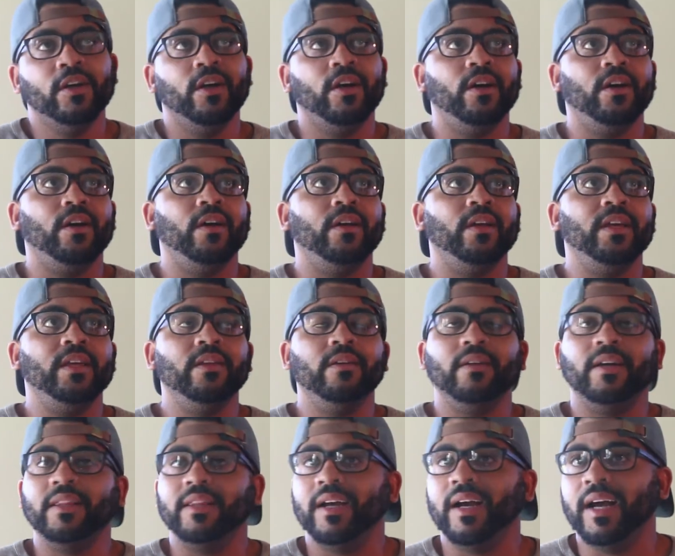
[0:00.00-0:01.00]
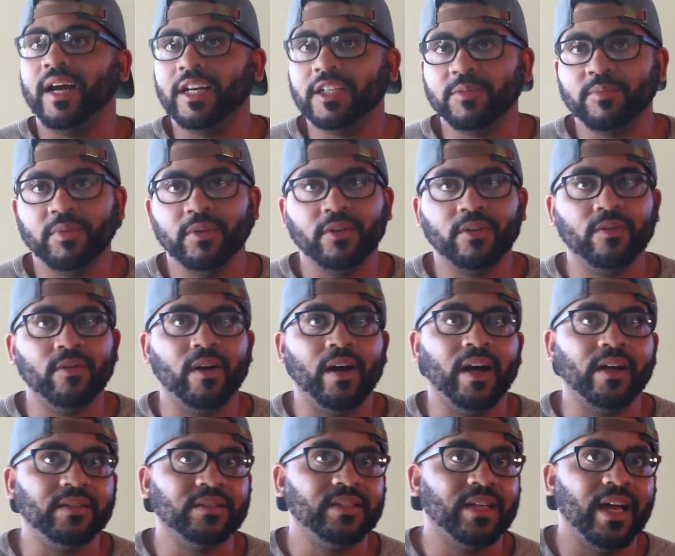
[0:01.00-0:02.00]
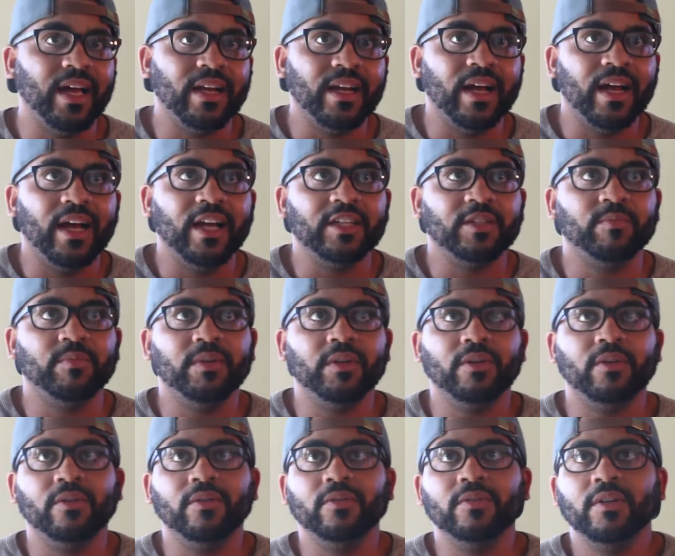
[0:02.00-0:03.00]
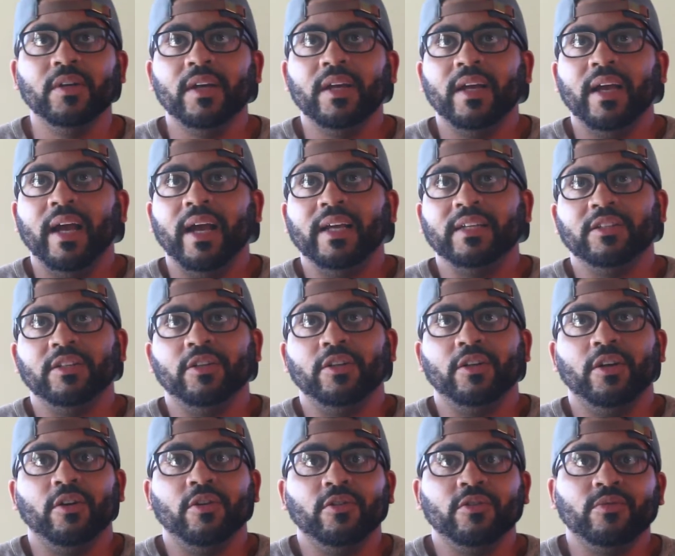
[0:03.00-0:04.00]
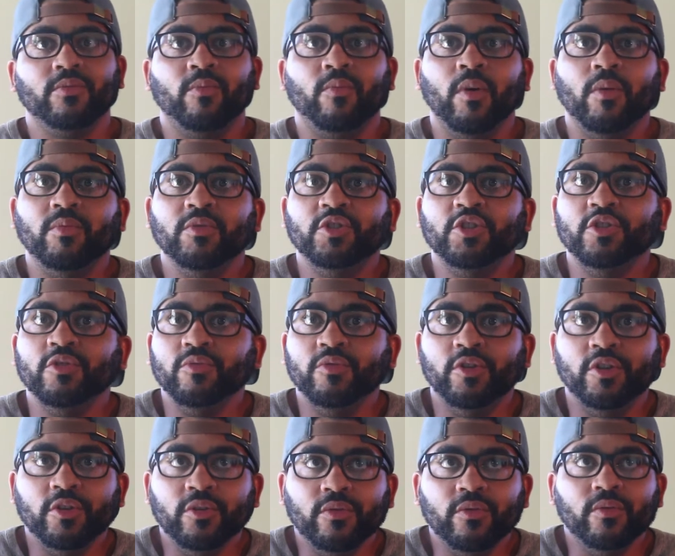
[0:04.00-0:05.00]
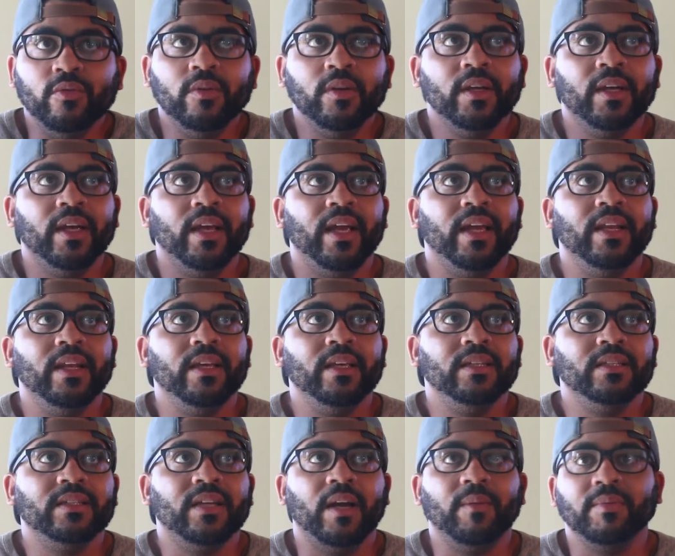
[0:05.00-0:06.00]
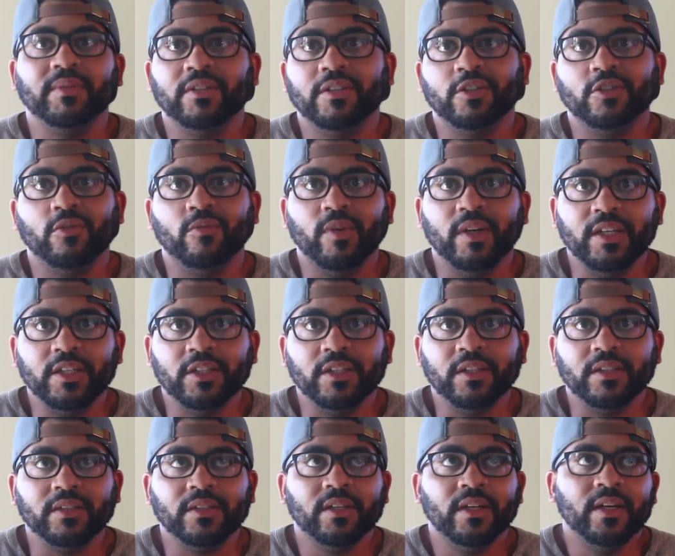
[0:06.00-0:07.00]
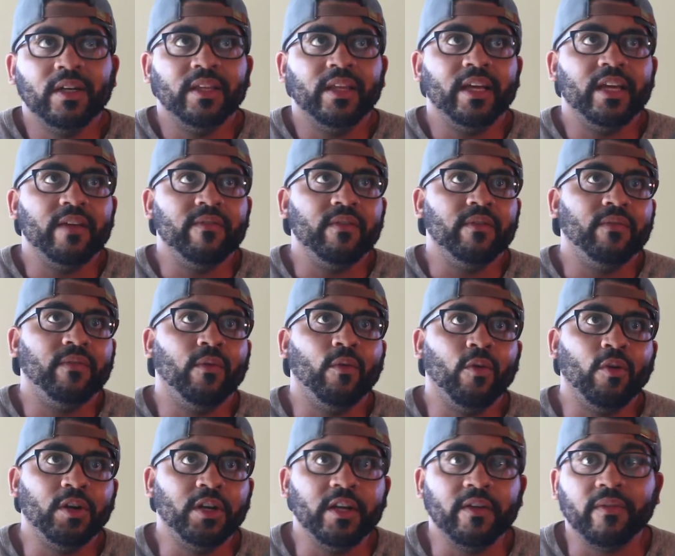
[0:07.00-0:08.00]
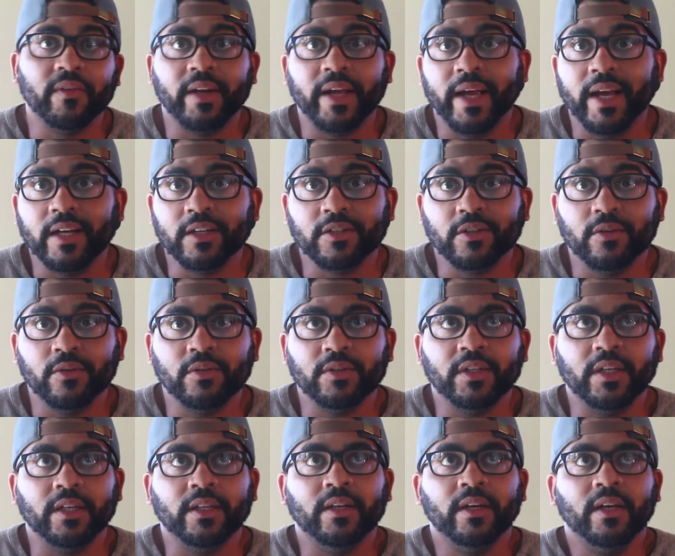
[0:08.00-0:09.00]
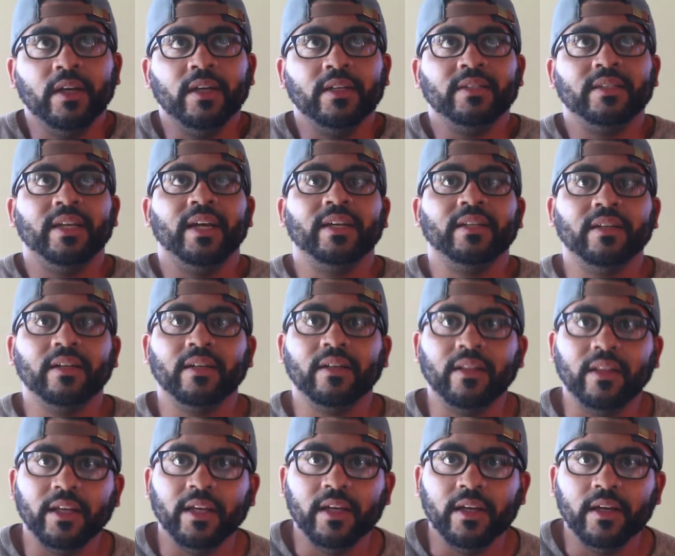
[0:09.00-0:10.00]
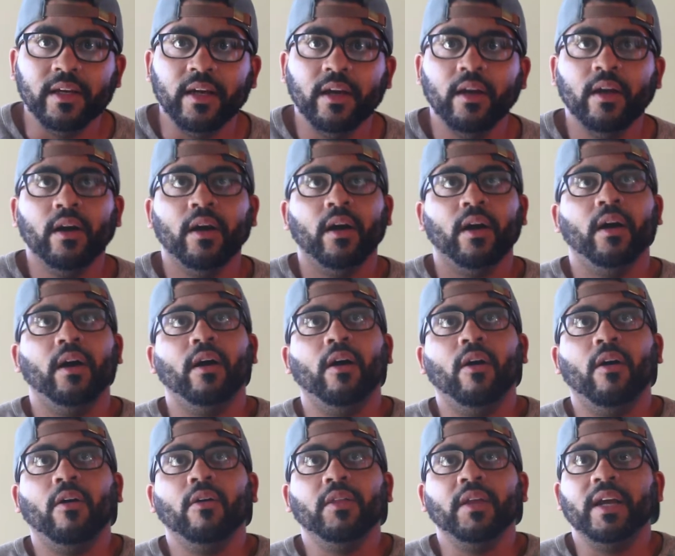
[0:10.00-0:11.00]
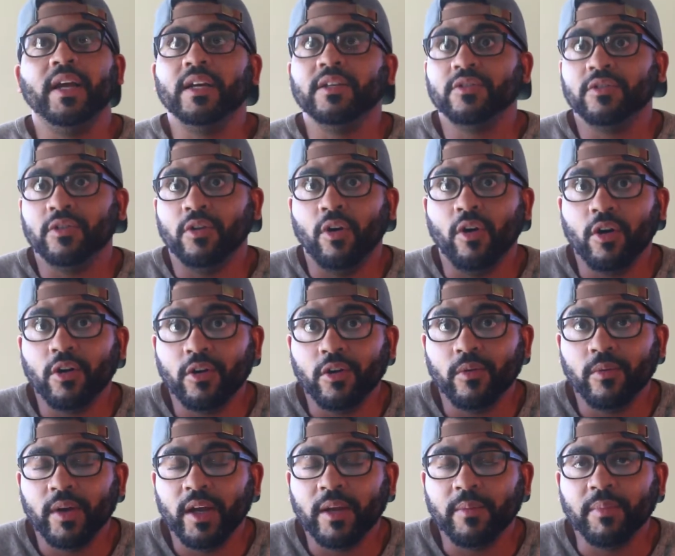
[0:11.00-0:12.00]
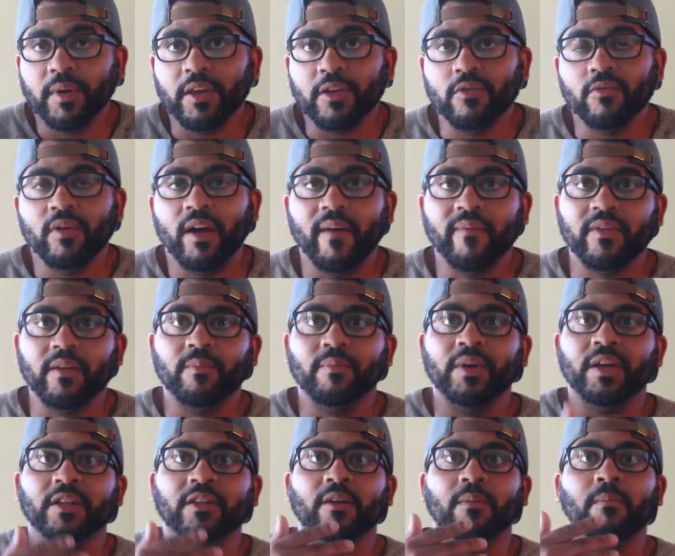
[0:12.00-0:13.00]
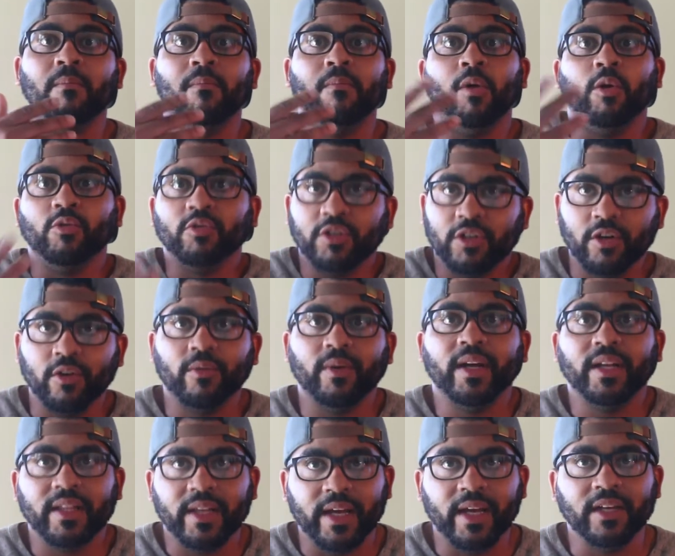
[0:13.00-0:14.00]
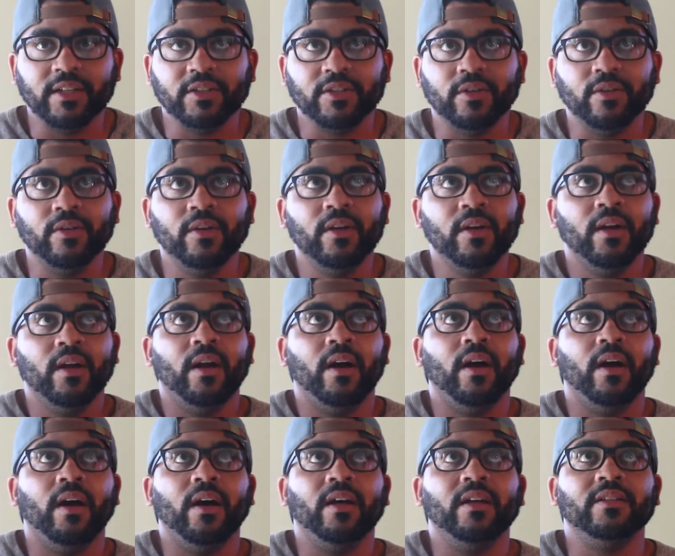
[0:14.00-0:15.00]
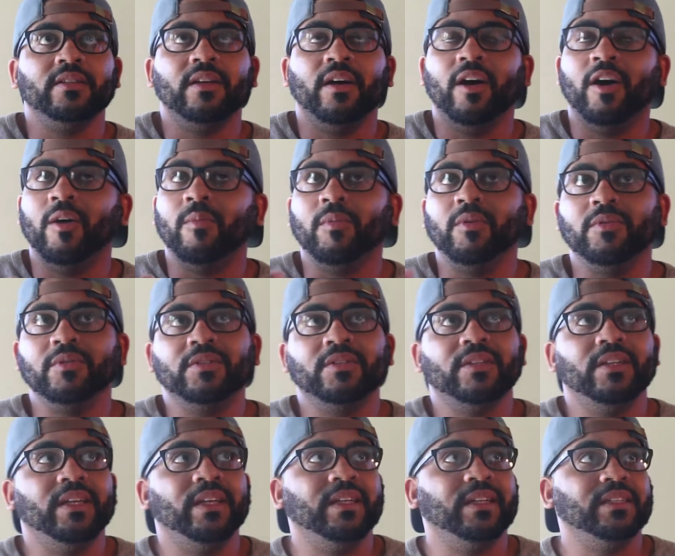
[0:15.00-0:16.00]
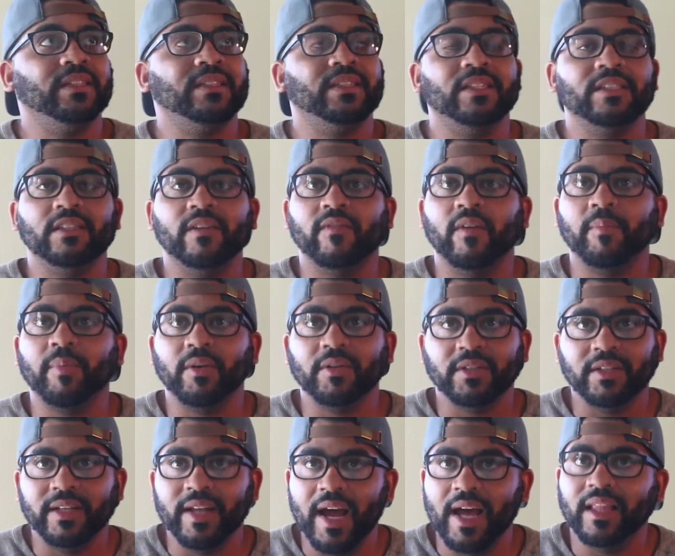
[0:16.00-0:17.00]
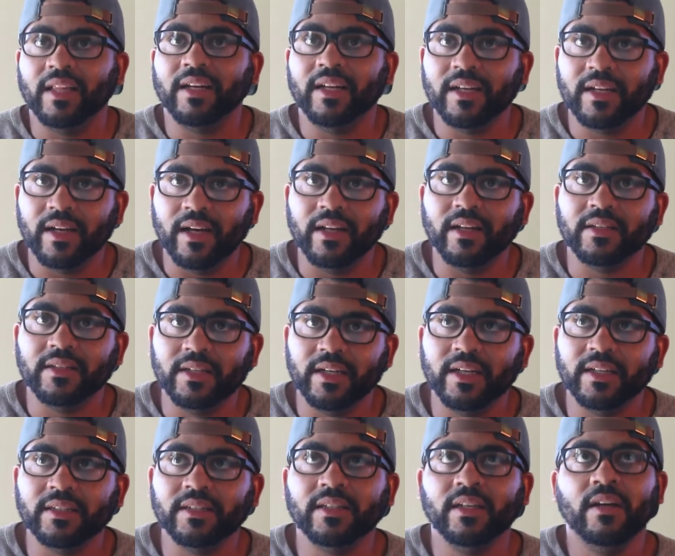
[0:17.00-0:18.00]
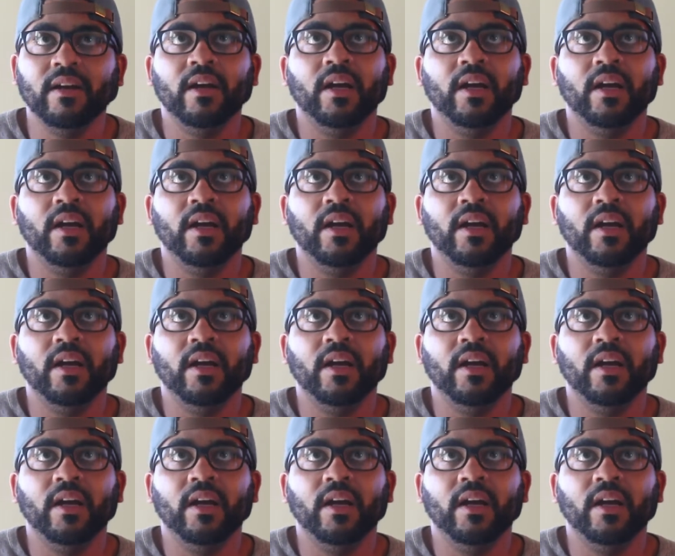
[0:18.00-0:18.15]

either at the hospital or outside the hospital. As a nurse, what would you do in these type of situations? They give you 4 different answers, and technically all the answers are correct, but you have to pick the most correct answer. It's almost in the sense of a personality kind of test.